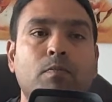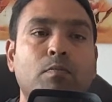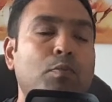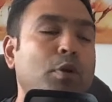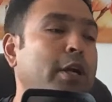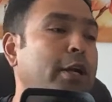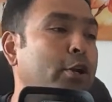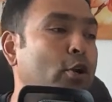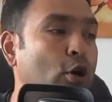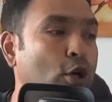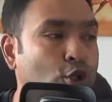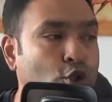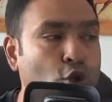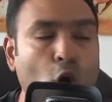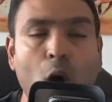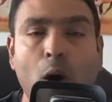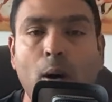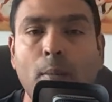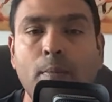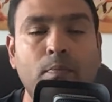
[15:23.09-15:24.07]
be it your
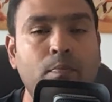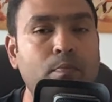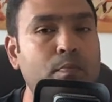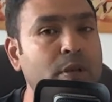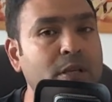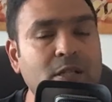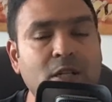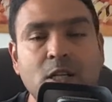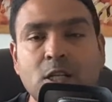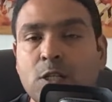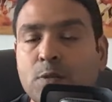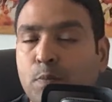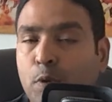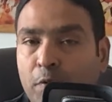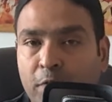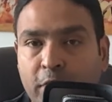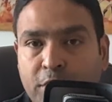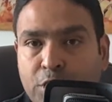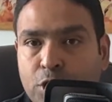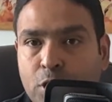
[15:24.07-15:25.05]
job, business,
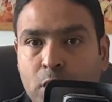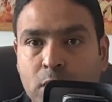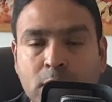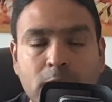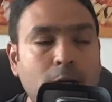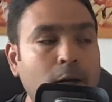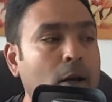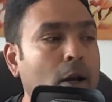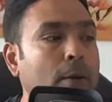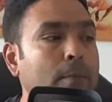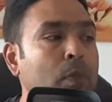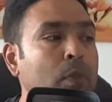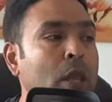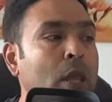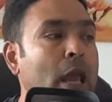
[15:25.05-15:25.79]
profession, etc.,